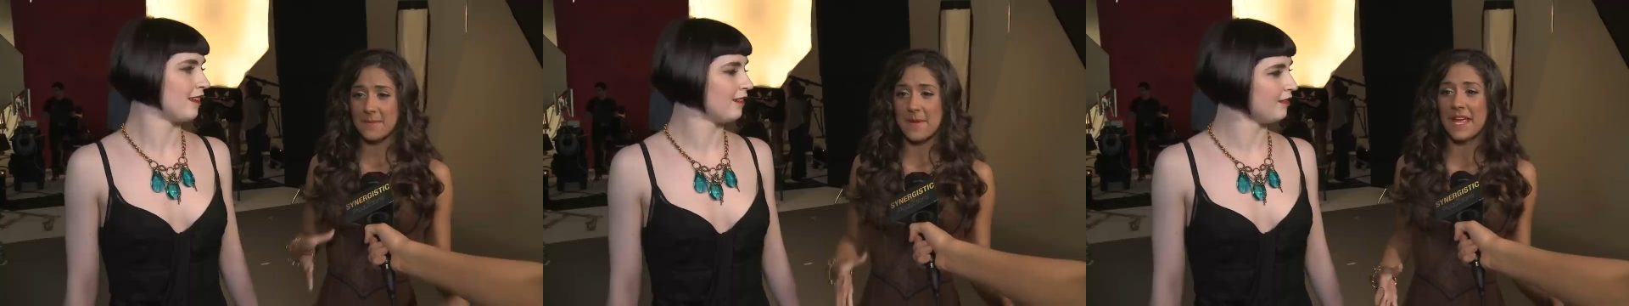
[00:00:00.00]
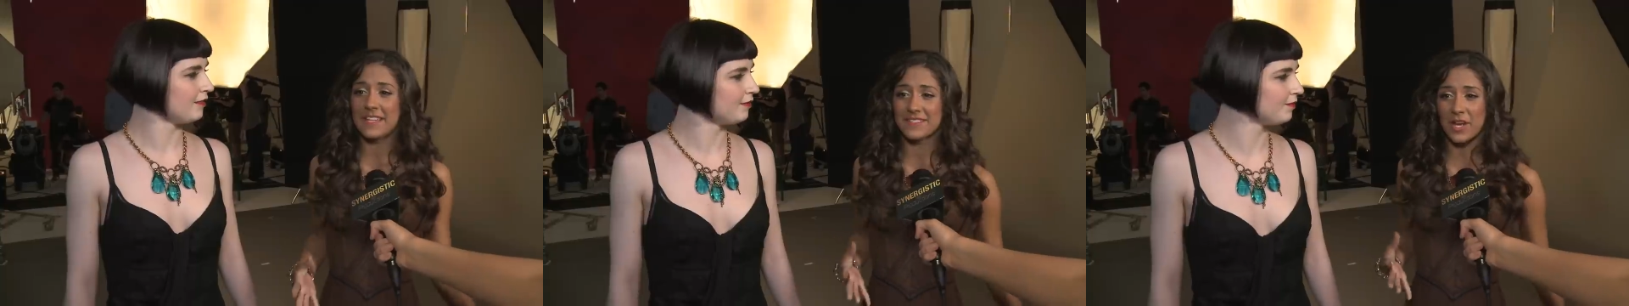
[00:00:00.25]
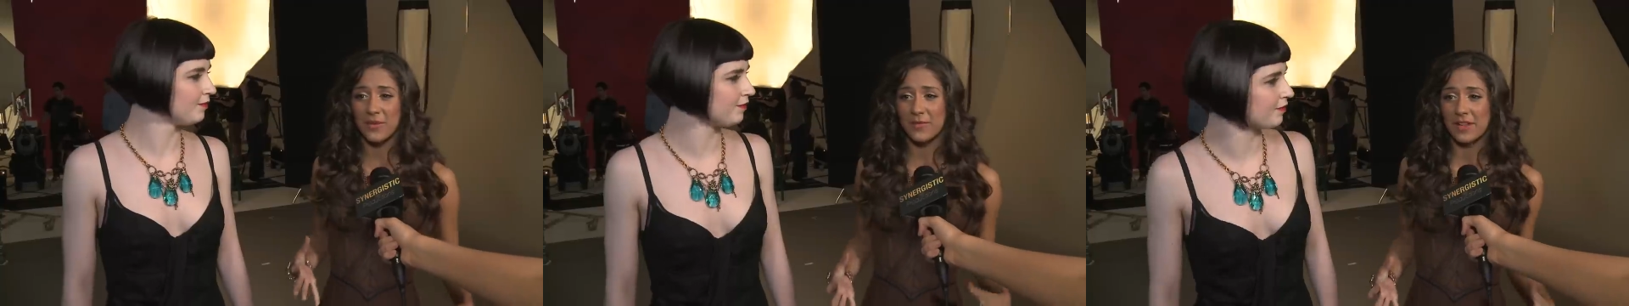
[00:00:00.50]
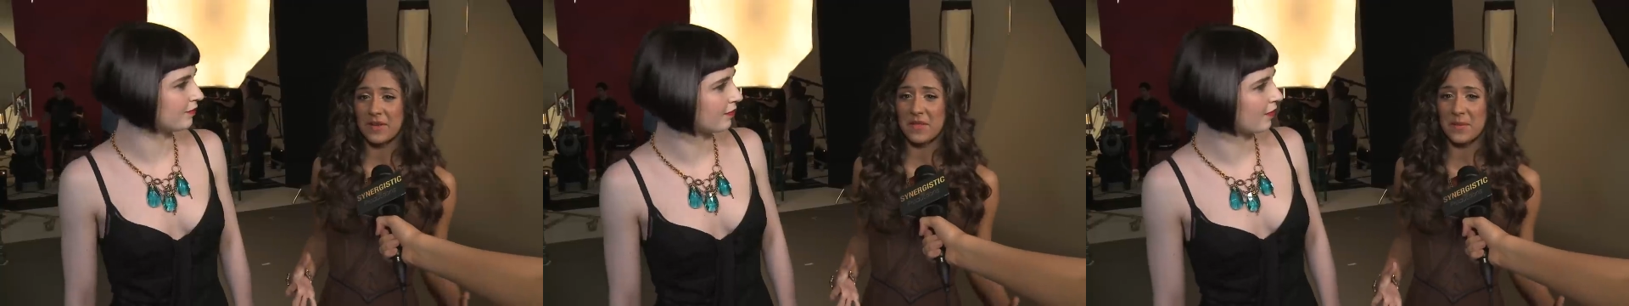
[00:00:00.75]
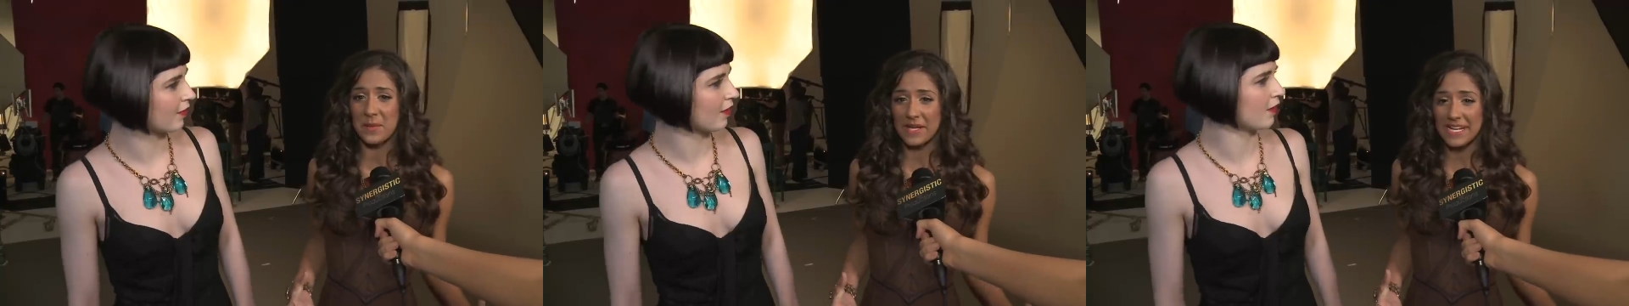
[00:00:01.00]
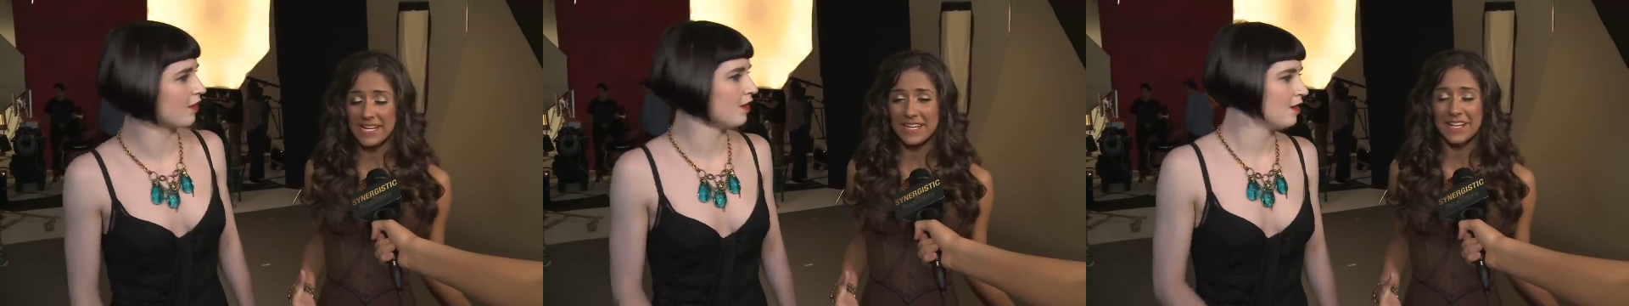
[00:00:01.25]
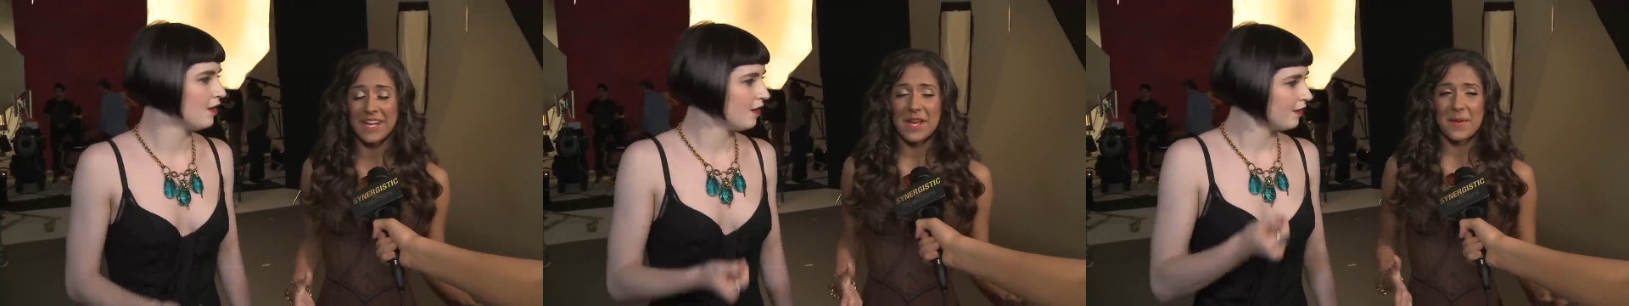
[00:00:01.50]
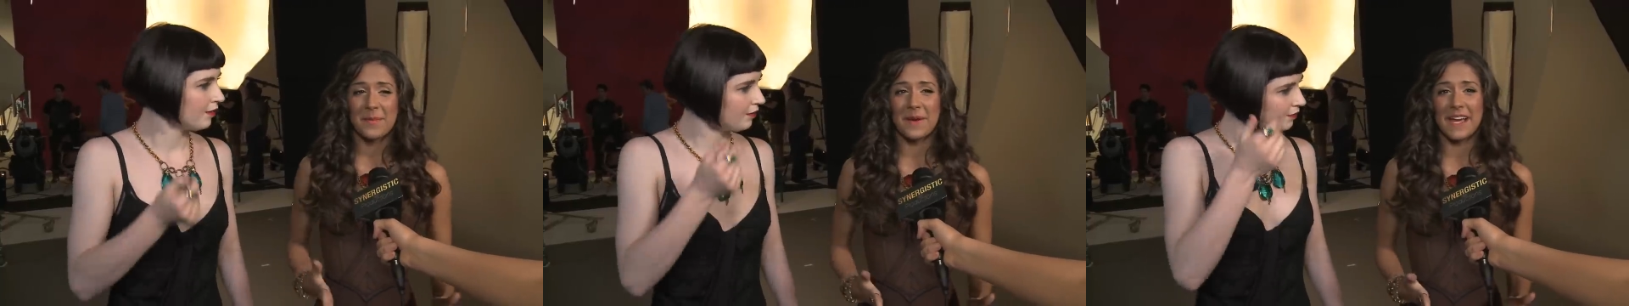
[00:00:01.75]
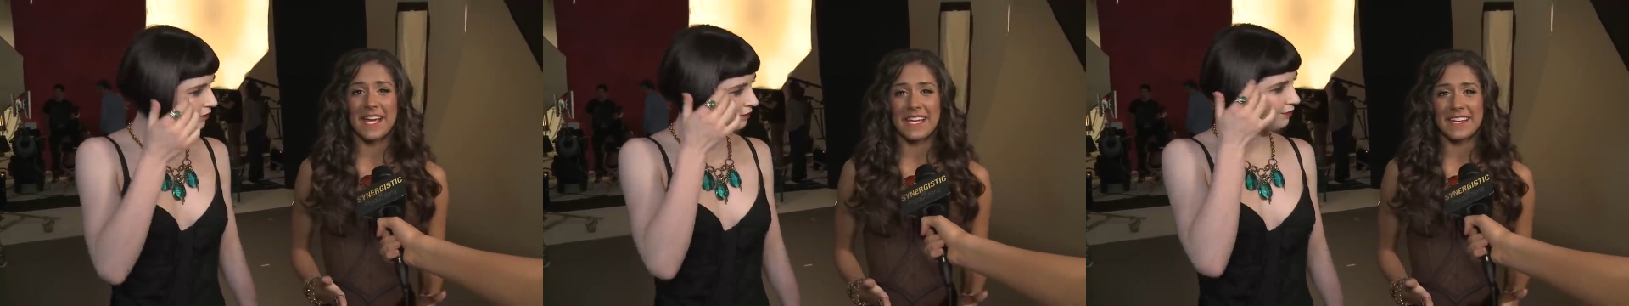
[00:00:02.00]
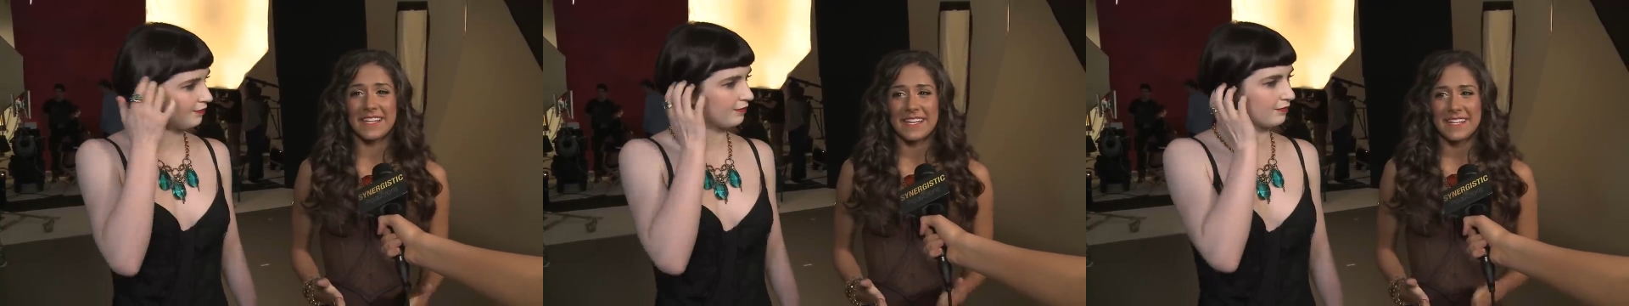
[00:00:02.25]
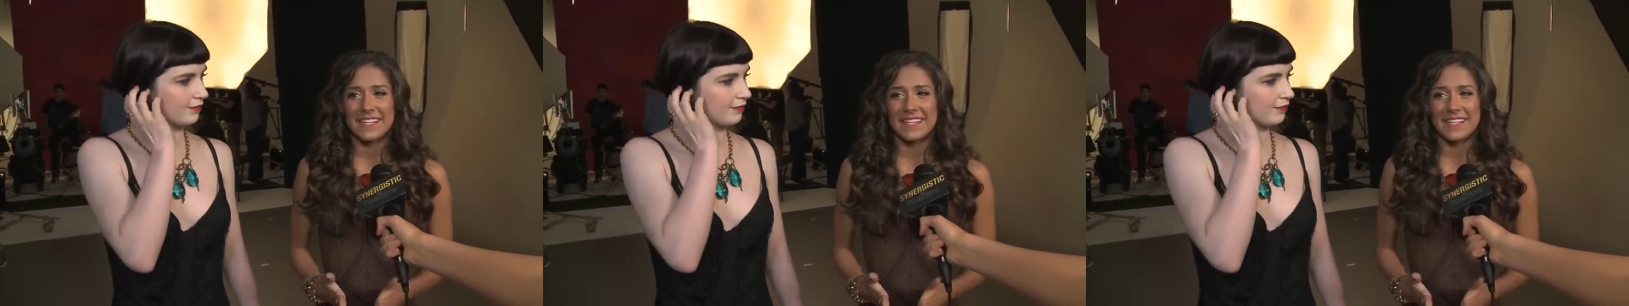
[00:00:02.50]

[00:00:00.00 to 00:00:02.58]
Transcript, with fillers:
Speaker 1: depends on really the week, but